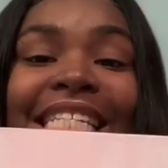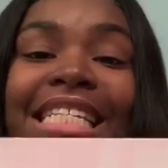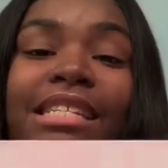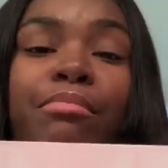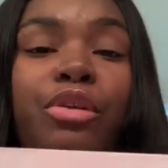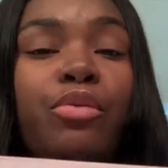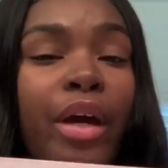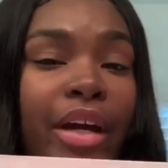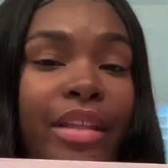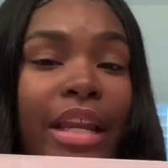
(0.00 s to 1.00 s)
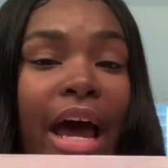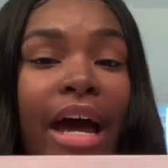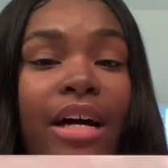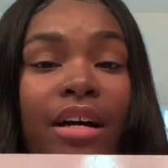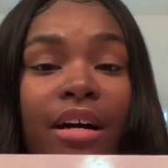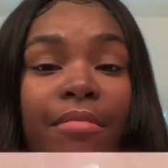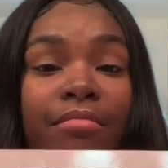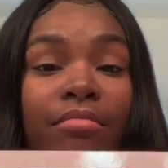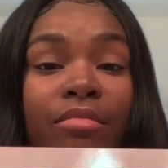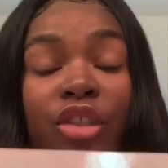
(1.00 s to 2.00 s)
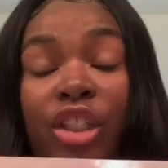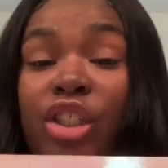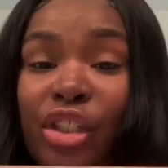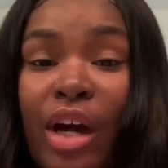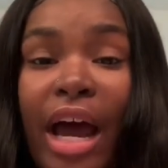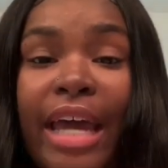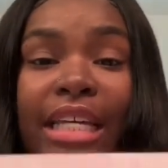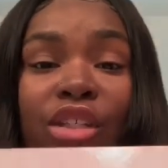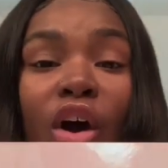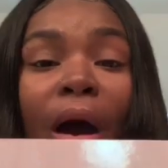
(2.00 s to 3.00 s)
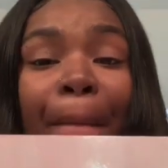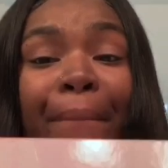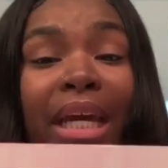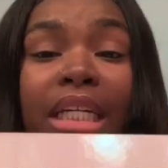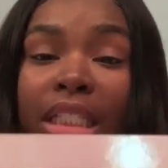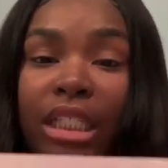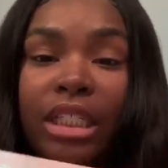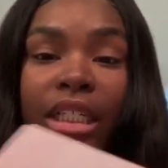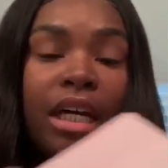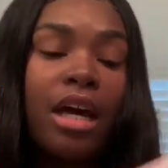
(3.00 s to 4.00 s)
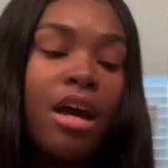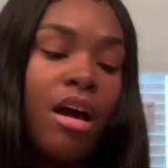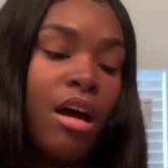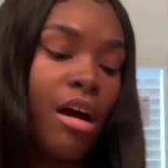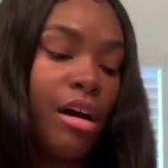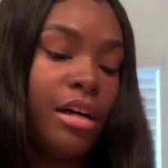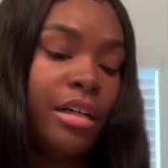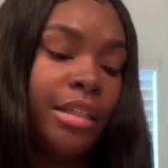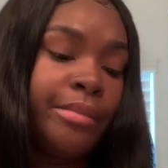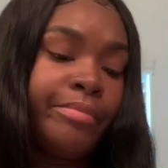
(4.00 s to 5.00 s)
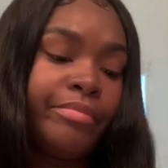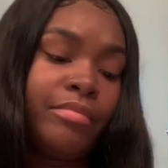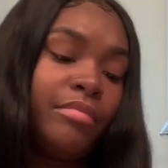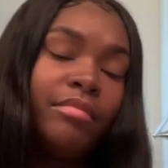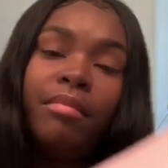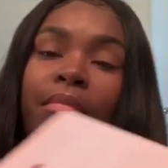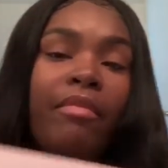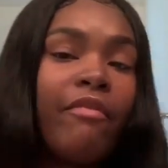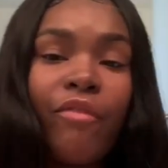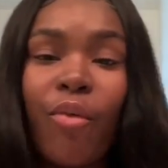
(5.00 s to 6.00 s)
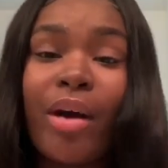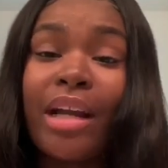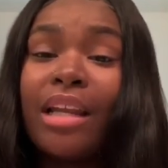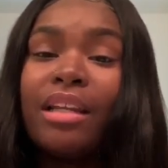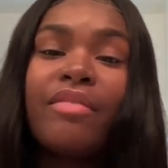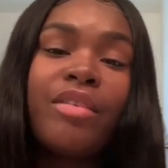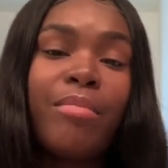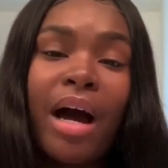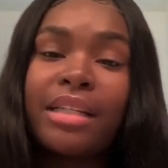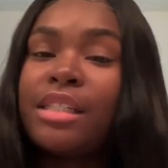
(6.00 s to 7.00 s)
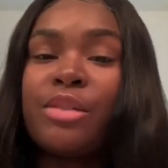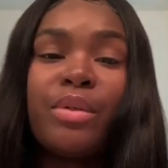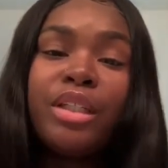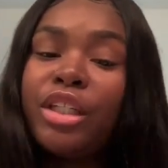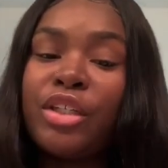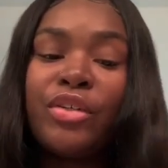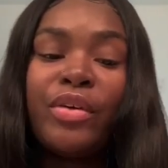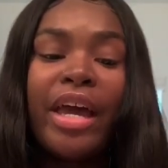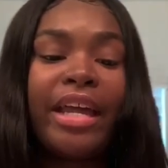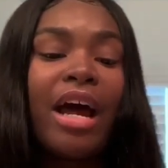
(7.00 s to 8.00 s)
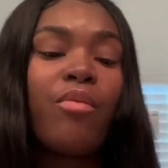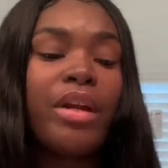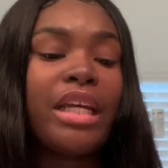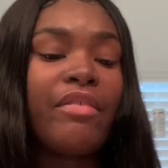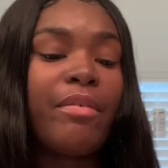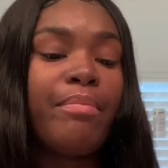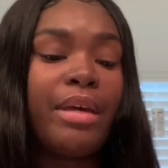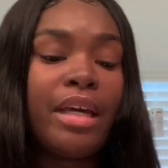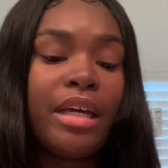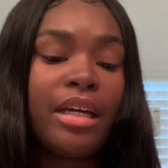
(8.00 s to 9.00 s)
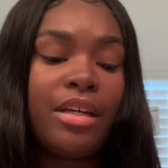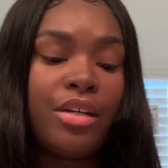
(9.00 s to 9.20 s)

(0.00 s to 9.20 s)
is some new hair that I just tried. It's called Megalook. For one, I love the box, it's really cute, and I want to give a big